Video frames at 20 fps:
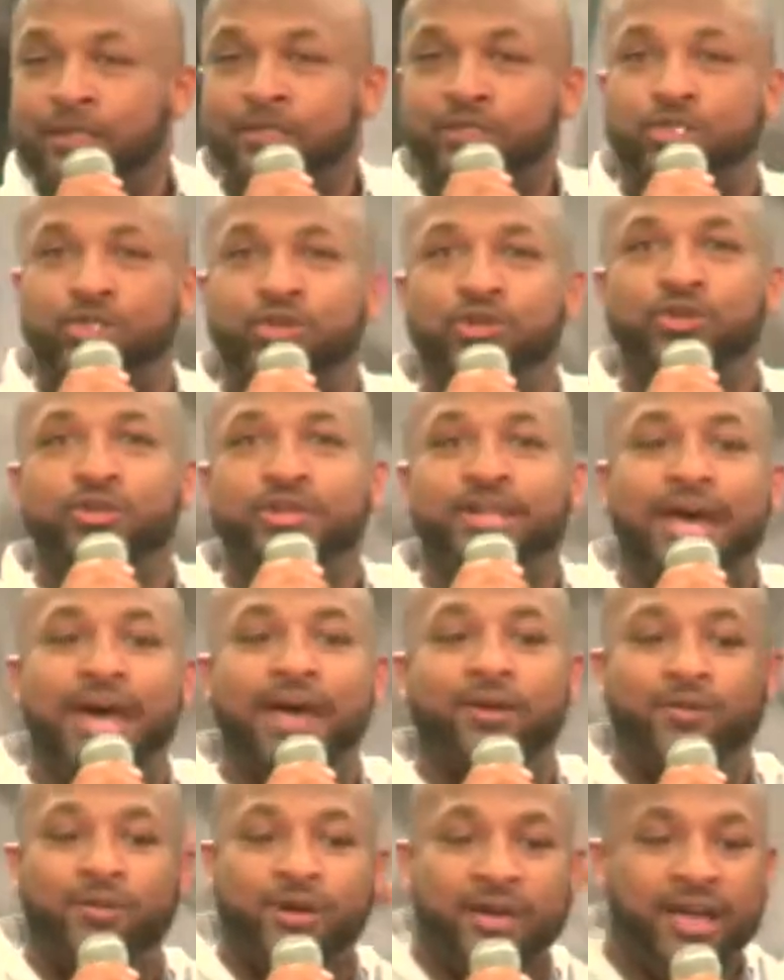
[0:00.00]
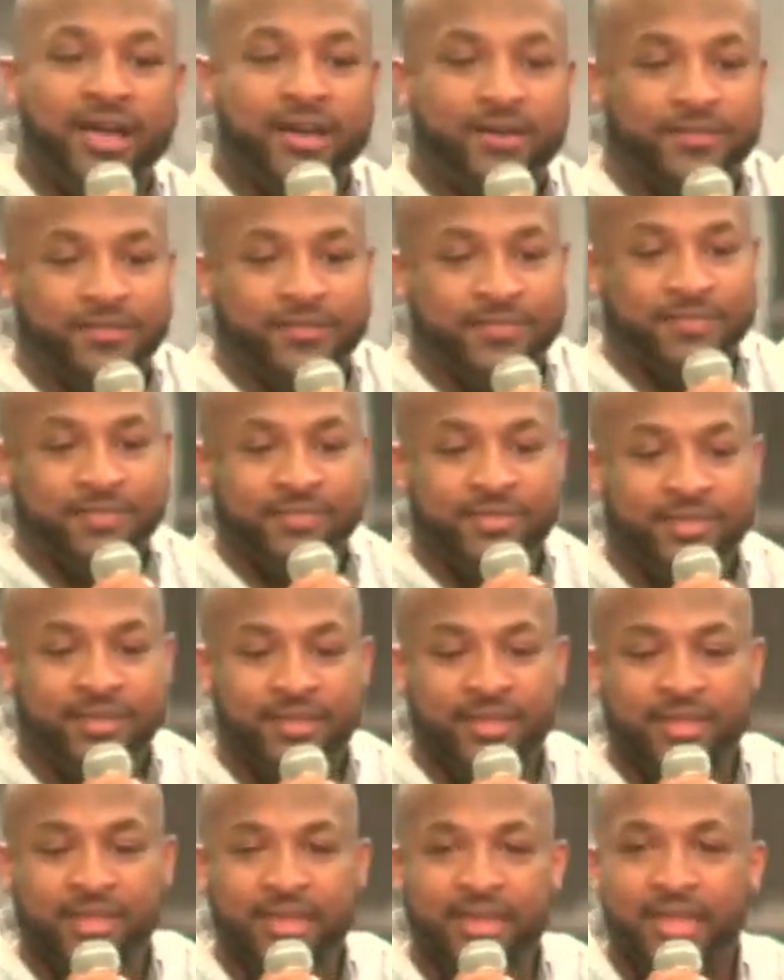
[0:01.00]
Do not what?
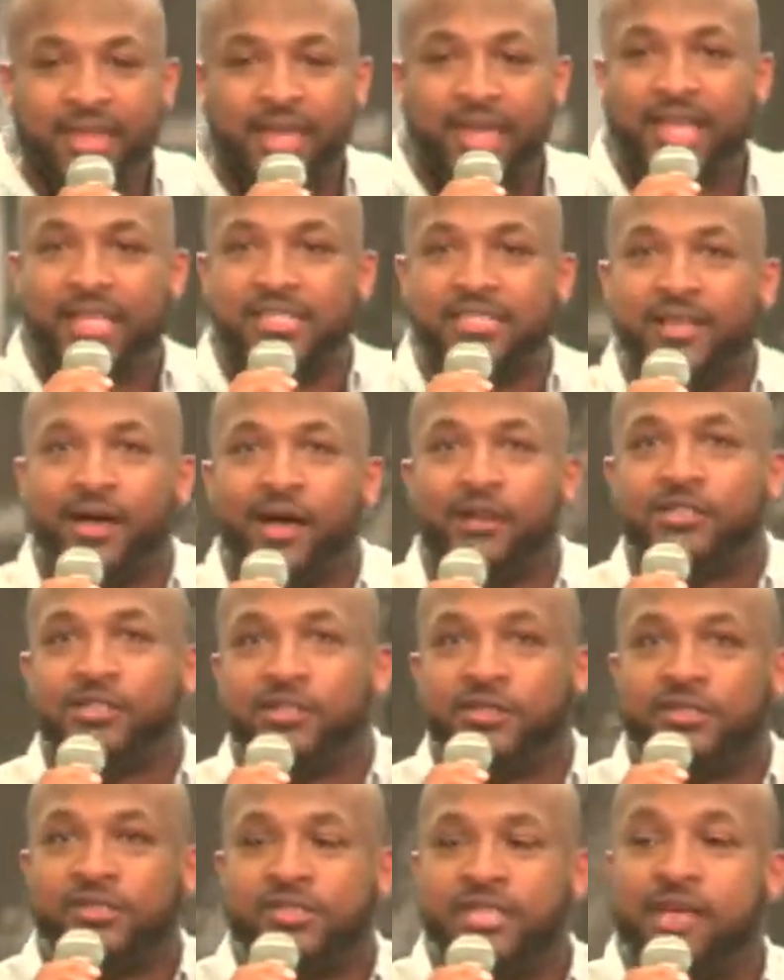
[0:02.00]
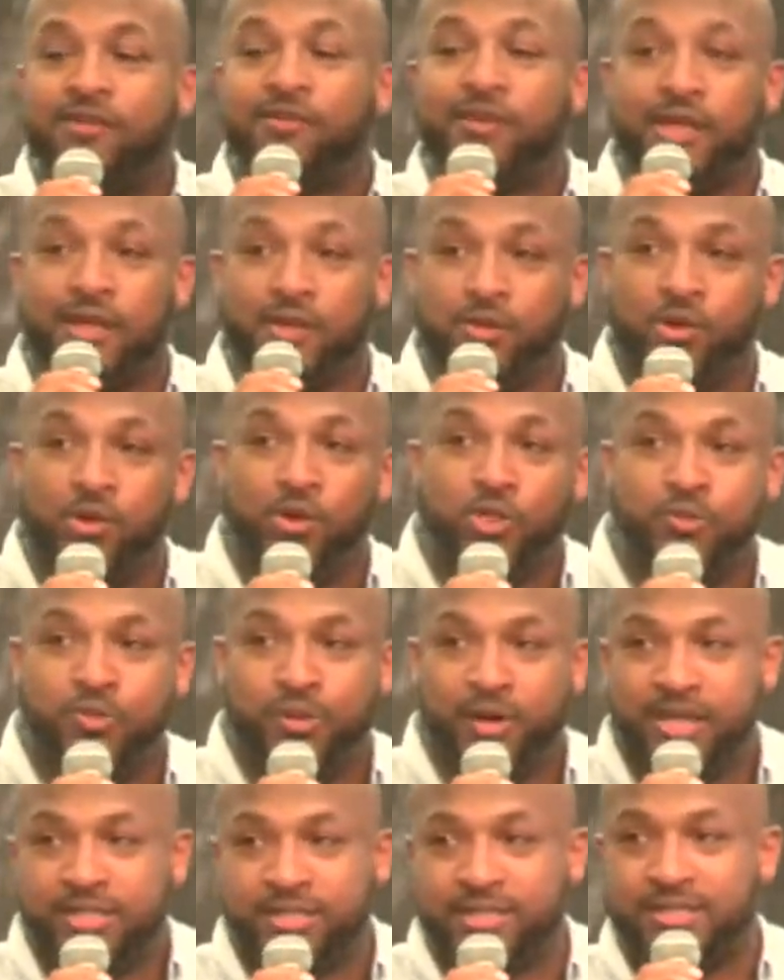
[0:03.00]
Exalt yourself in whose
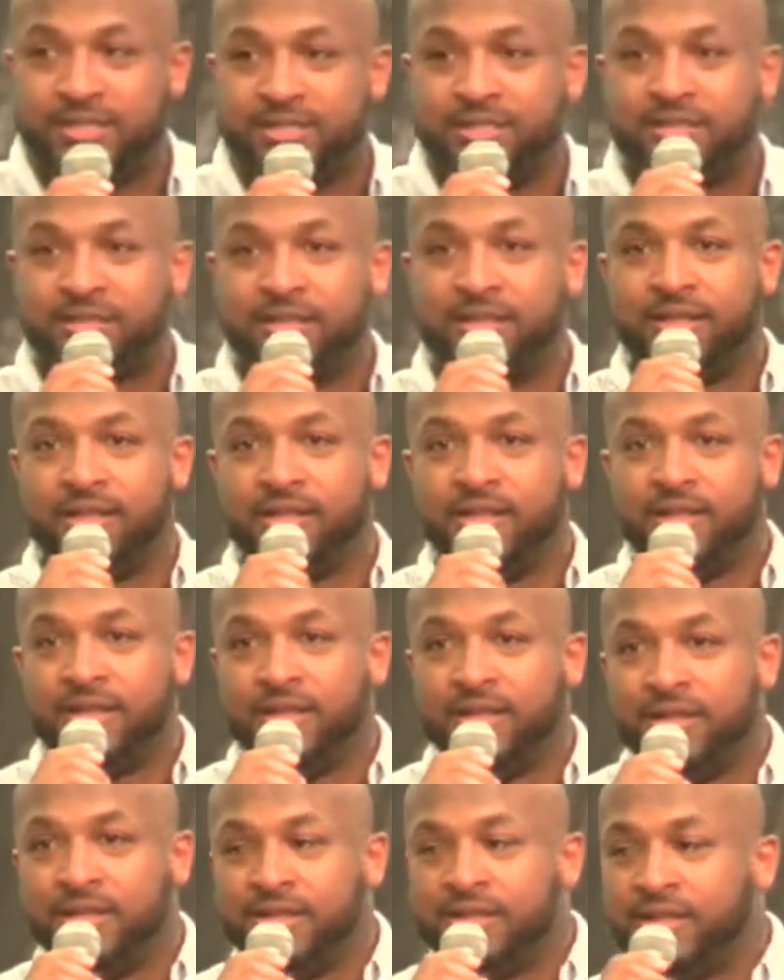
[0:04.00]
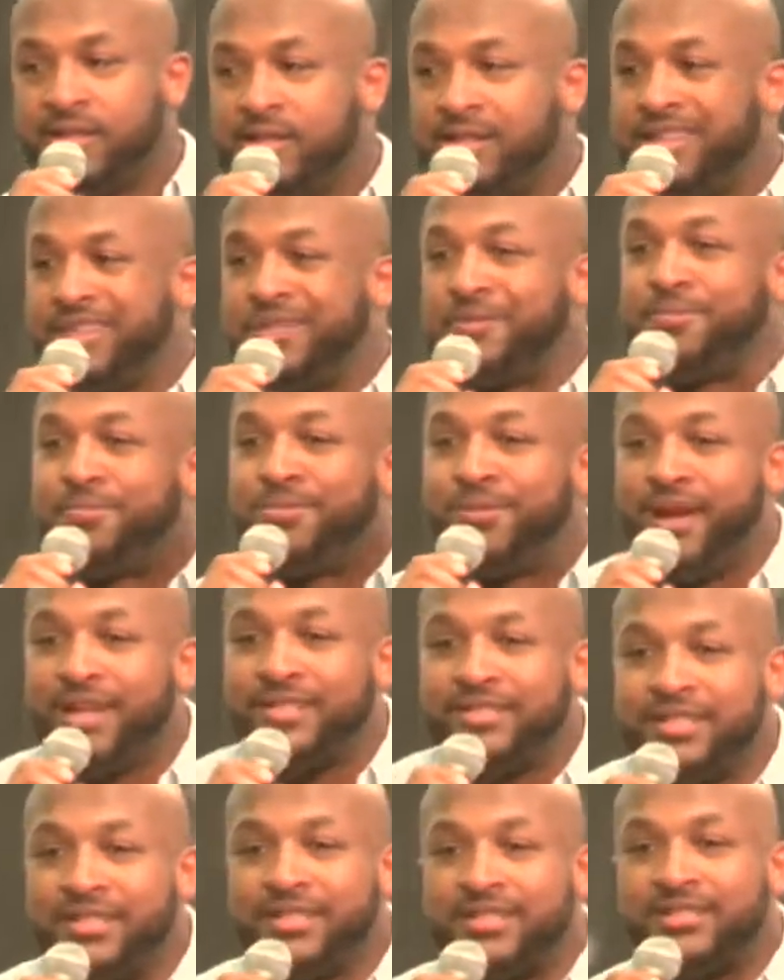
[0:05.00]
presence? The
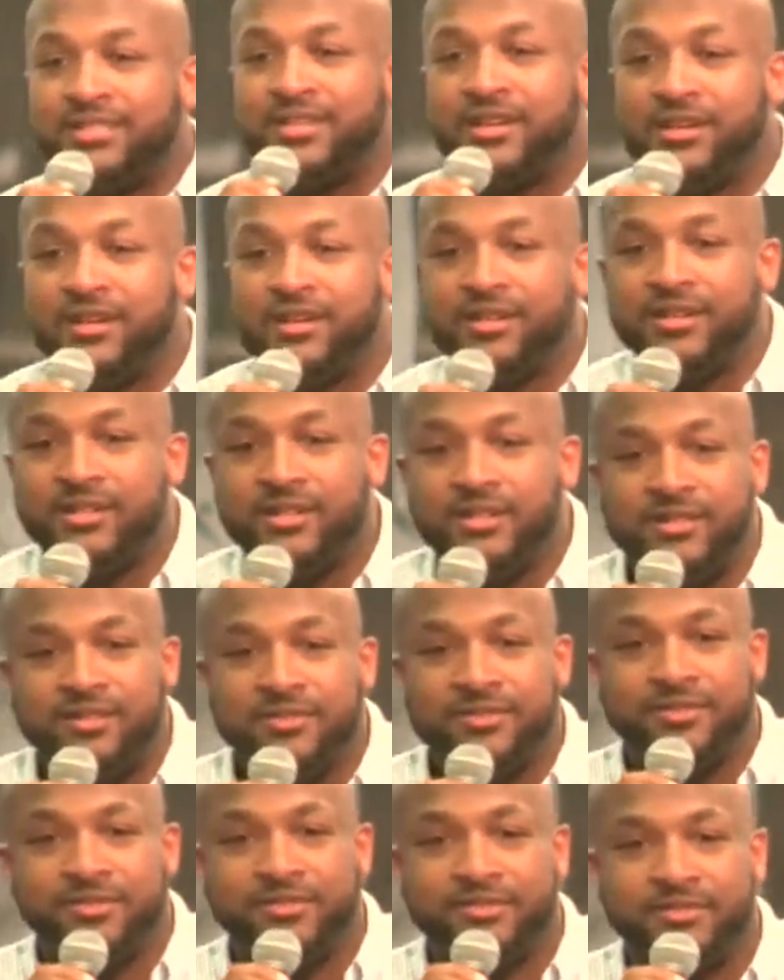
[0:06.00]
presence of